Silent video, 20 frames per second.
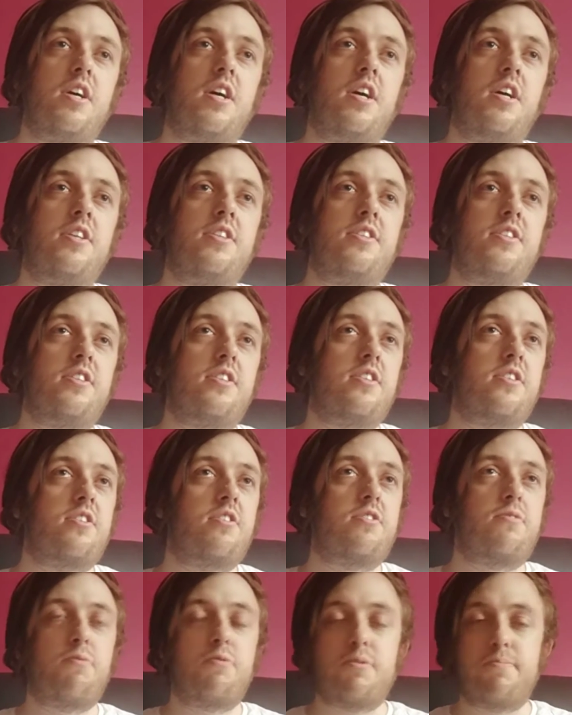and so
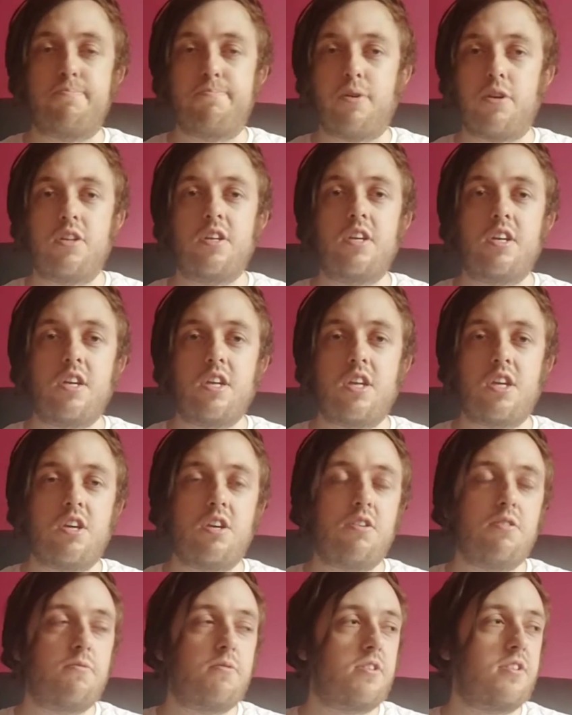someone's bullying
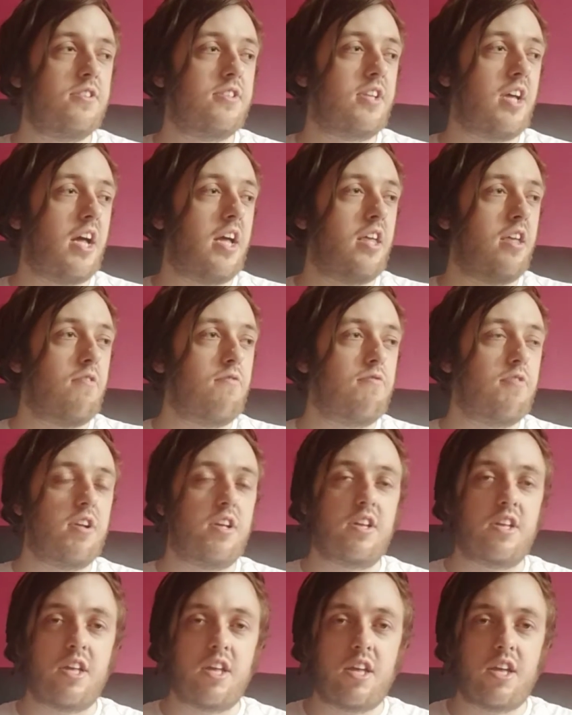you, and you
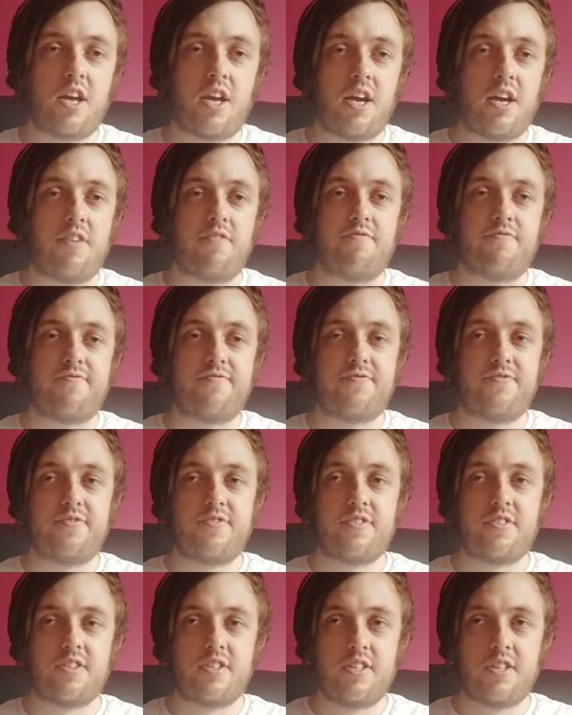really are
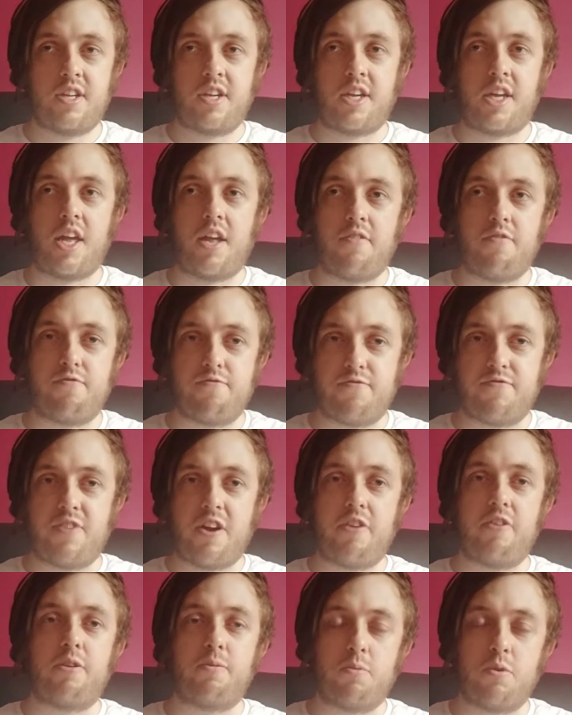getting
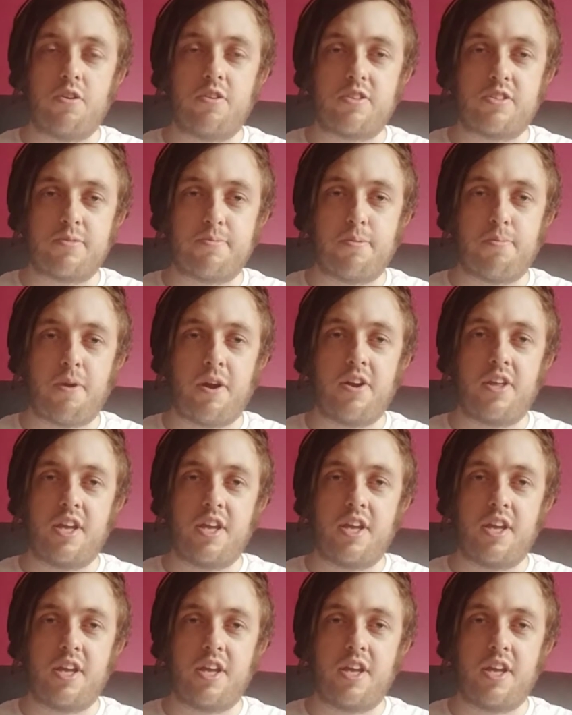very worked up about it.